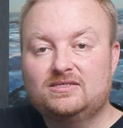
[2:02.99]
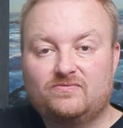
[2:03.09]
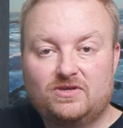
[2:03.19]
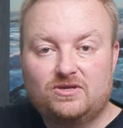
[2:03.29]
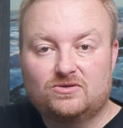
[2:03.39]
these
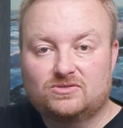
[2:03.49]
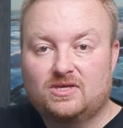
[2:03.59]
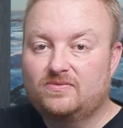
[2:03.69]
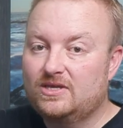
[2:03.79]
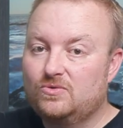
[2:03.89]

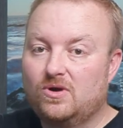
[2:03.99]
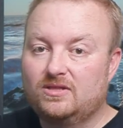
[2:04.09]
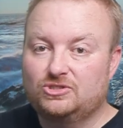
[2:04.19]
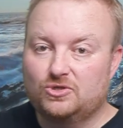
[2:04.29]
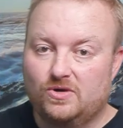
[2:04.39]
videos that you
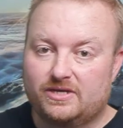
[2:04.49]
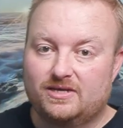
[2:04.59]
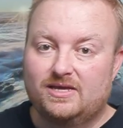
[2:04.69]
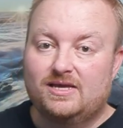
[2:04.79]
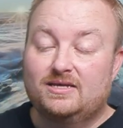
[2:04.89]
all enjoy.
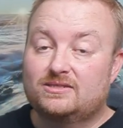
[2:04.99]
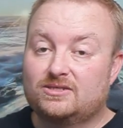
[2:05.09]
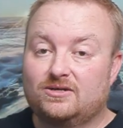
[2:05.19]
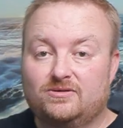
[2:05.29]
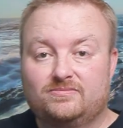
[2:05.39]

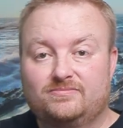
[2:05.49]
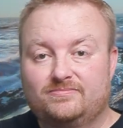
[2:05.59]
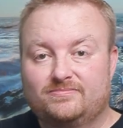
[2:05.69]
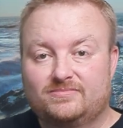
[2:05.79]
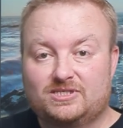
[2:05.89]
So,
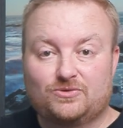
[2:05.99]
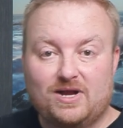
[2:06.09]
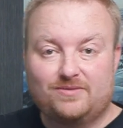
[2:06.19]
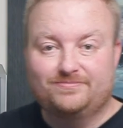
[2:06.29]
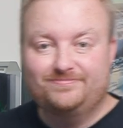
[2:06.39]
see you
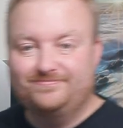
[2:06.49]
around.